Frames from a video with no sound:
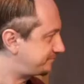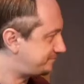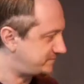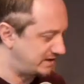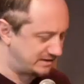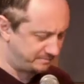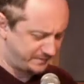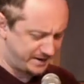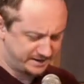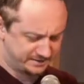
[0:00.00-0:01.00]
and I'm
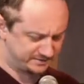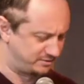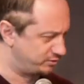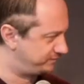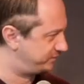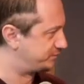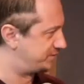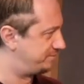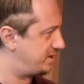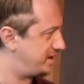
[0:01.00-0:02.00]
paying at the Whole Foods, and I'm
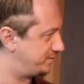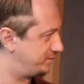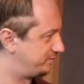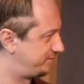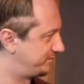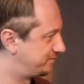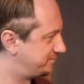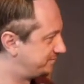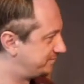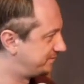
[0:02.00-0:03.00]
buying my own food.
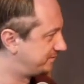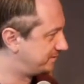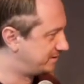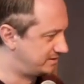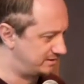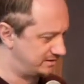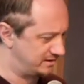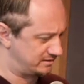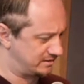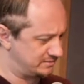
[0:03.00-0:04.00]
And
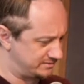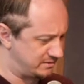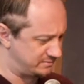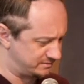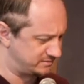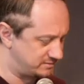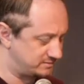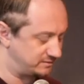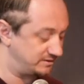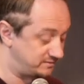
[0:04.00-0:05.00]
like, and so I'm like, oh,
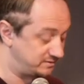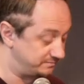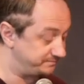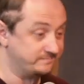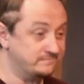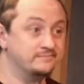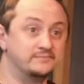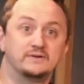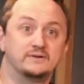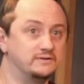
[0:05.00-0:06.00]
whatever. I'm
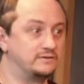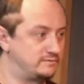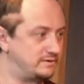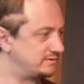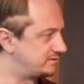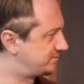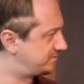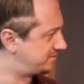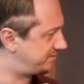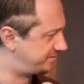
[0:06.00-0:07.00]
looking around, and
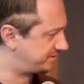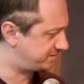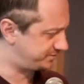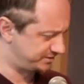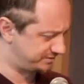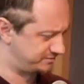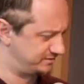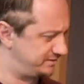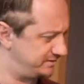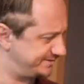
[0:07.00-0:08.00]
the, the cashier
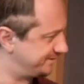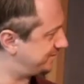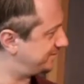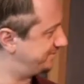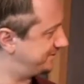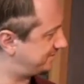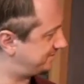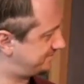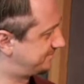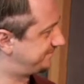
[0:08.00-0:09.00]
lady is looking at me like,
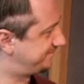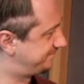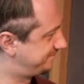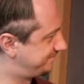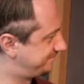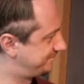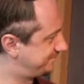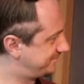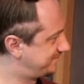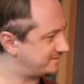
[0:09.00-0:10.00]

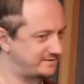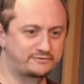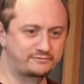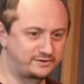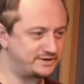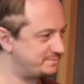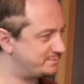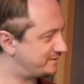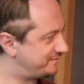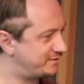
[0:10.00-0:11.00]
crazy
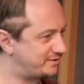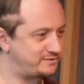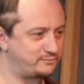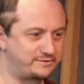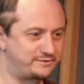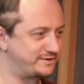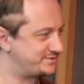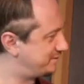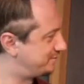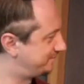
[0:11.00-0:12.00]
motherfucker wearing his
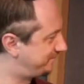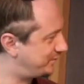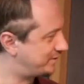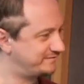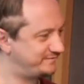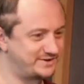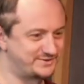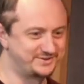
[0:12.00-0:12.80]
own fucking face on his